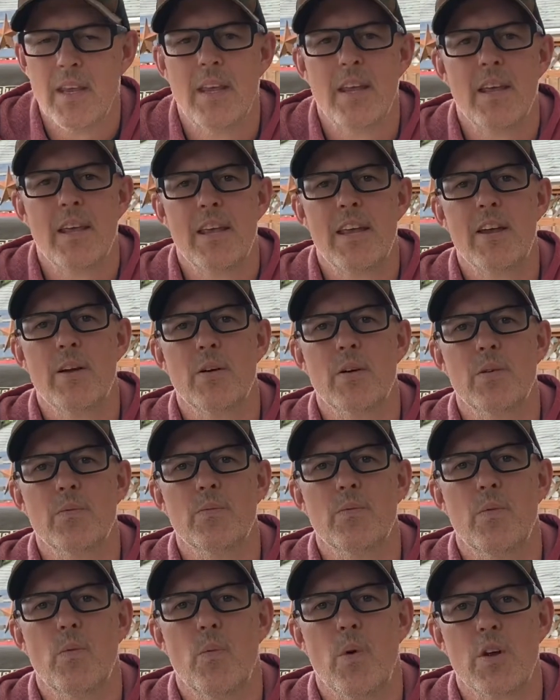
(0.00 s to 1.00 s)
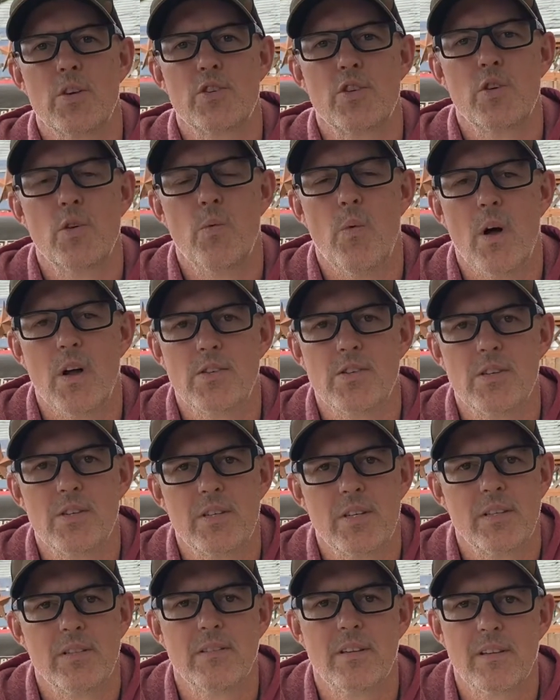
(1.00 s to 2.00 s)
here in Washougal,
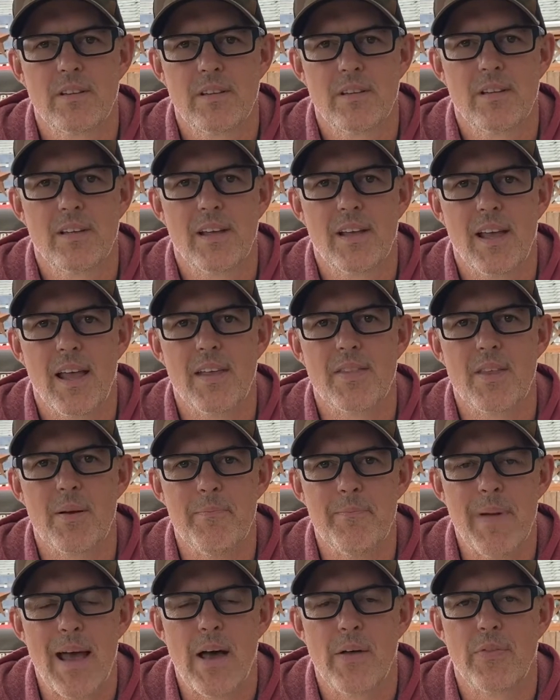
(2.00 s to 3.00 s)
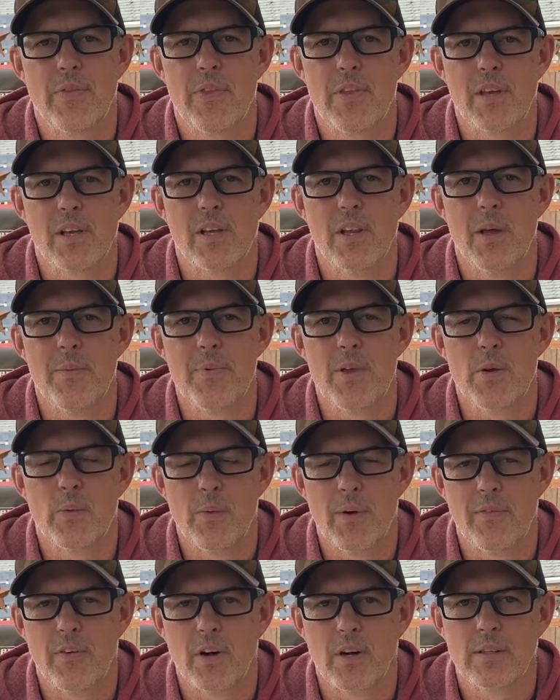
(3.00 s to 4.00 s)
Washington, at the mouth of the Columbia
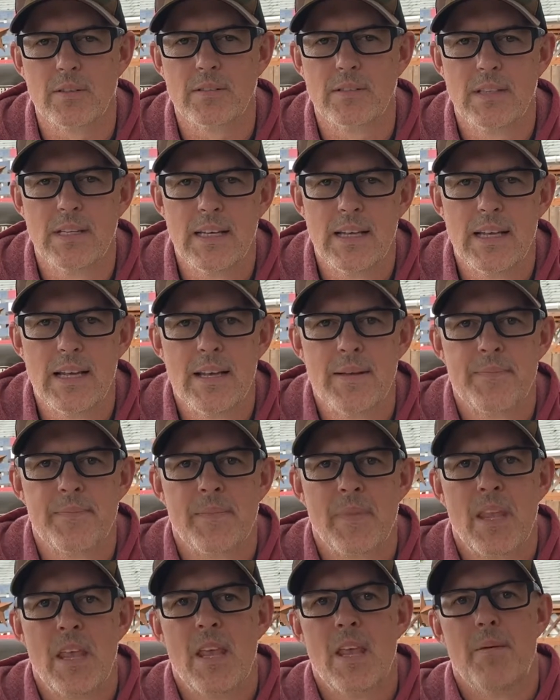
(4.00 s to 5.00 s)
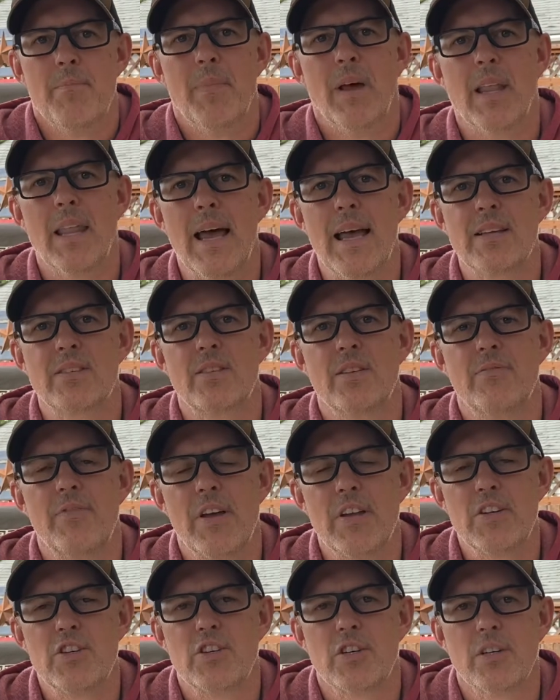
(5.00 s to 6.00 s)
River. My last
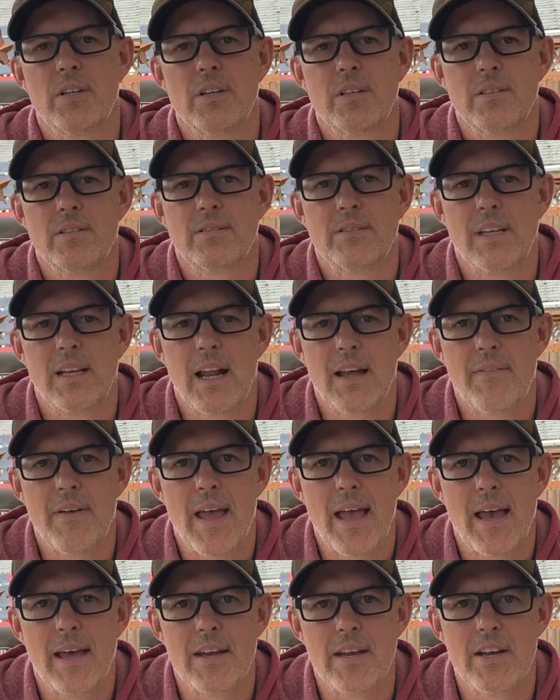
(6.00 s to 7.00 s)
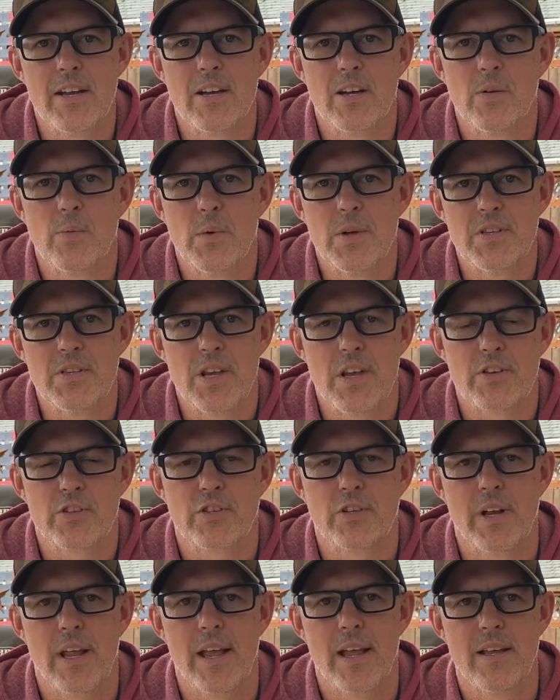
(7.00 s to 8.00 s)
adventure that I've had here was
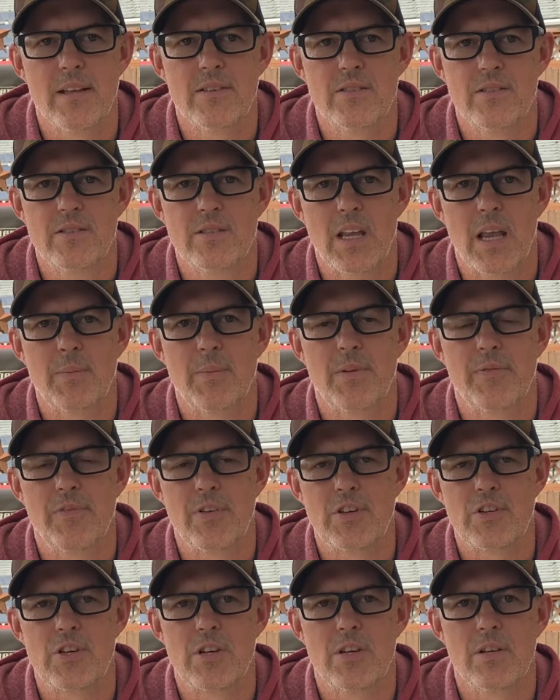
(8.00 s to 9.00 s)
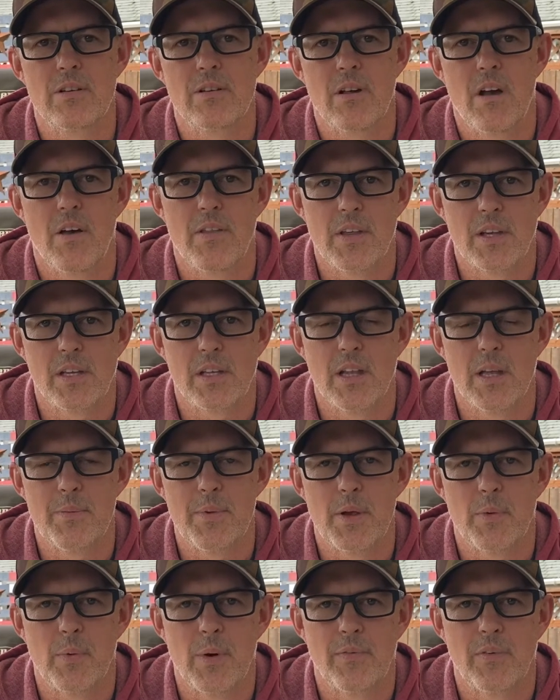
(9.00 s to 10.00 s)
yesterday salmon fishing on the
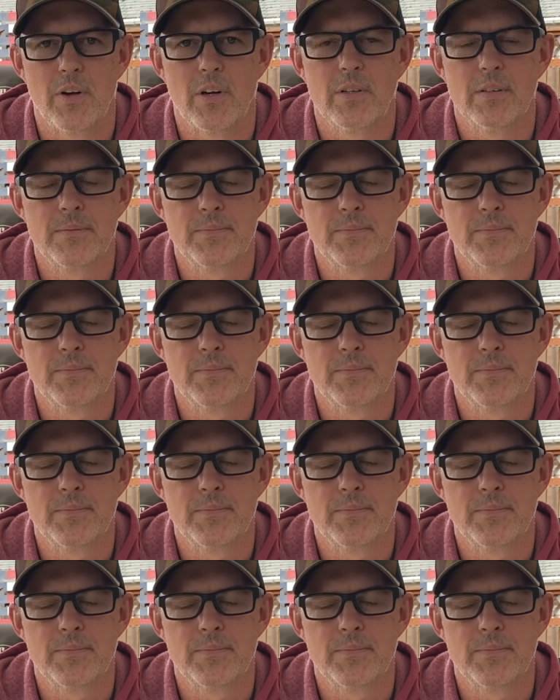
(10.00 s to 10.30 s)
Columbia River.